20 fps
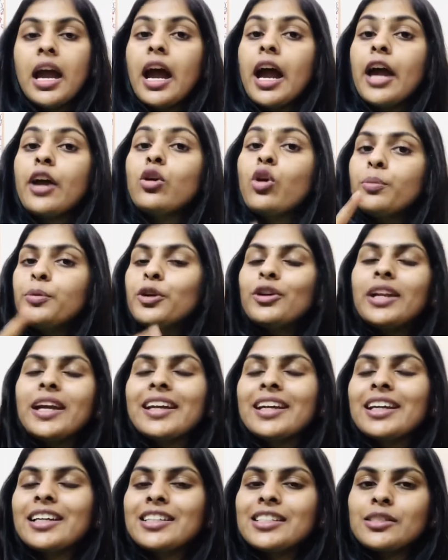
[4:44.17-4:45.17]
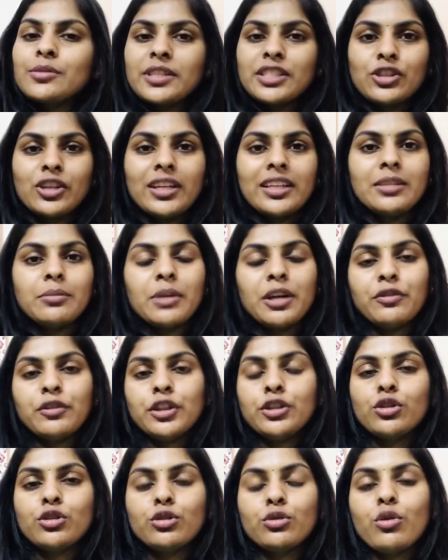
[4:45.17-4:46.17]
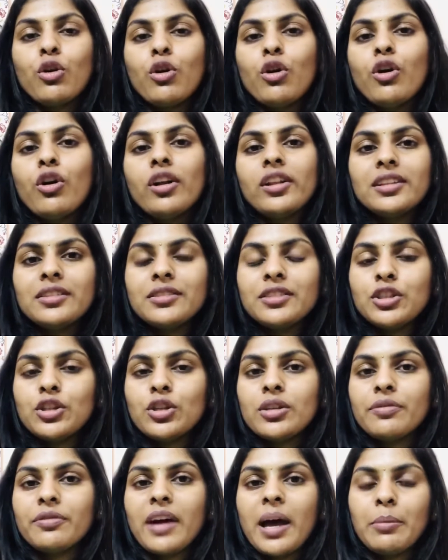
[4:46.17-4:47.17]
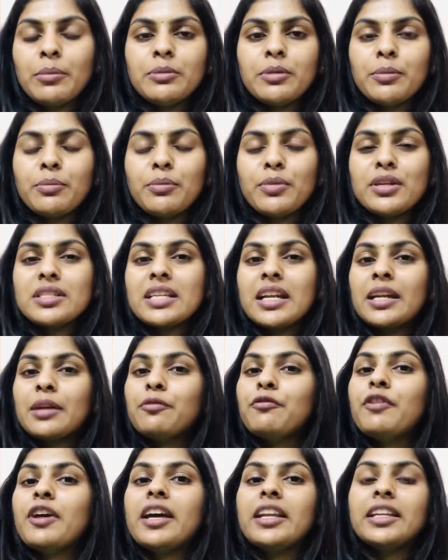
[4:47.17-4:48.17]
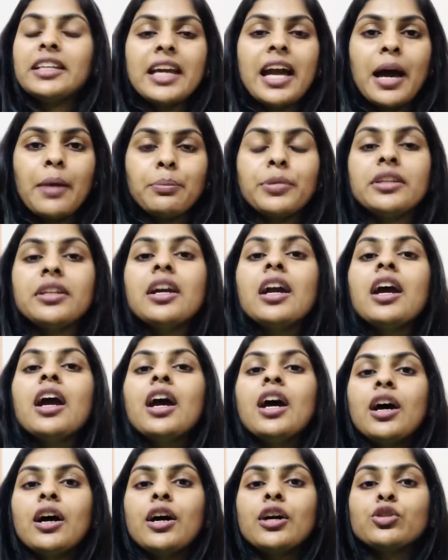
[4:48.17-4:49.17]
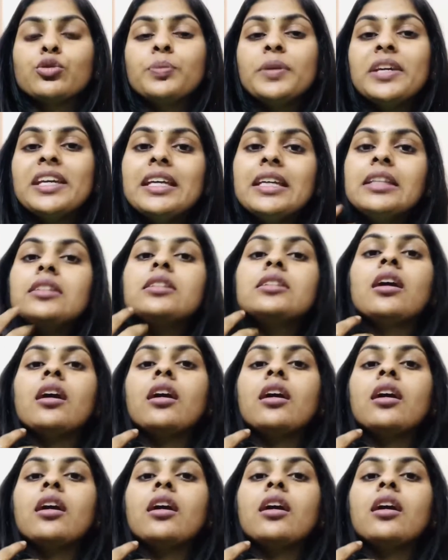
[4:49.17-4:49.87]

I hope you'll encourage by sharing my video to all your family members, and I'm very happy to be in